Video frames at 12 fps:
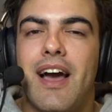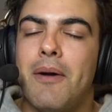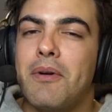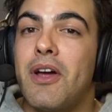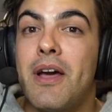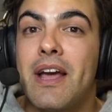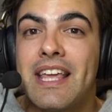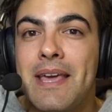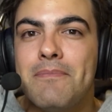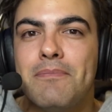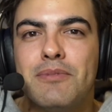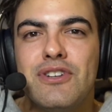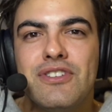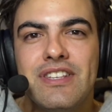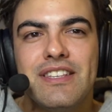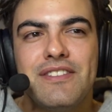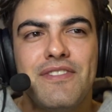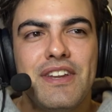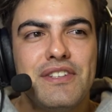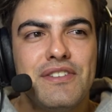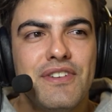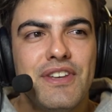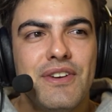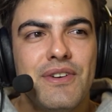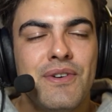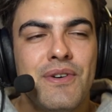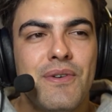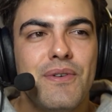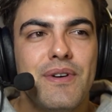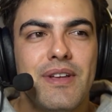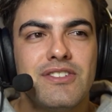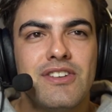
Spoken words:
I'm gonna keep producing these videos for you all,